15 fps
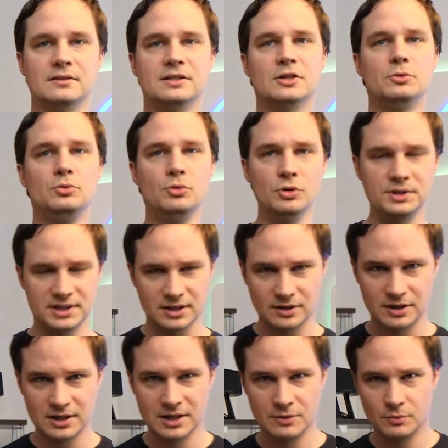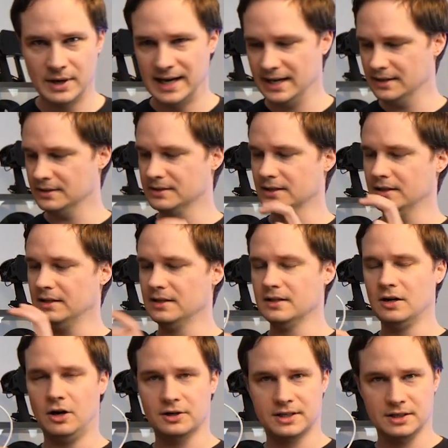the router where the
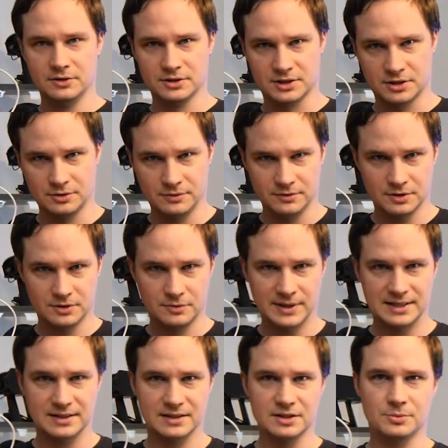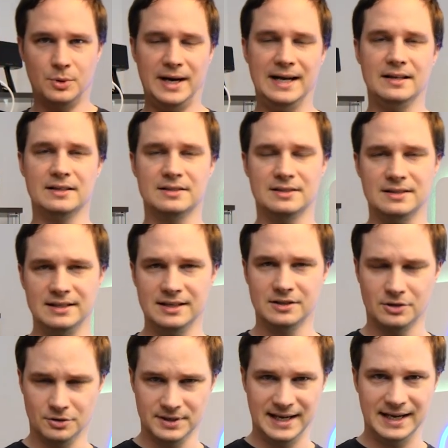Oculus Quest is wirelessly
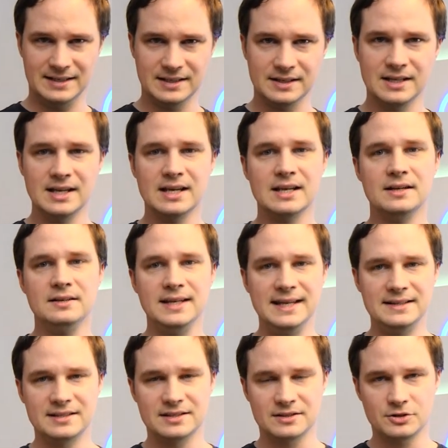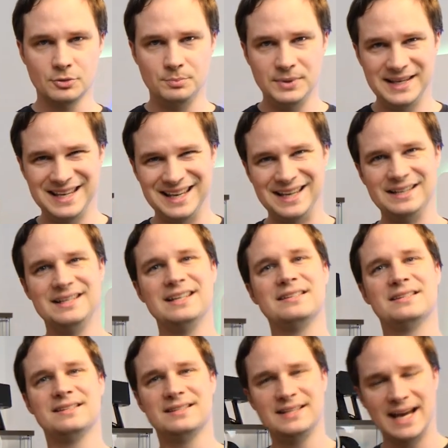connected needs to be in the
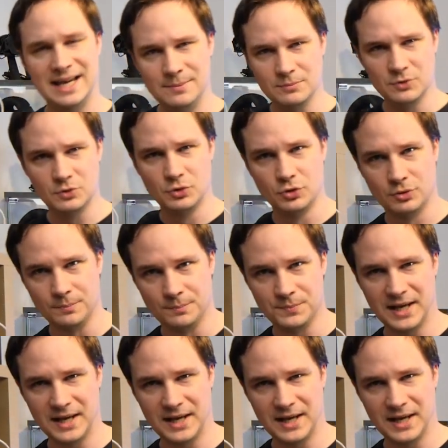same room.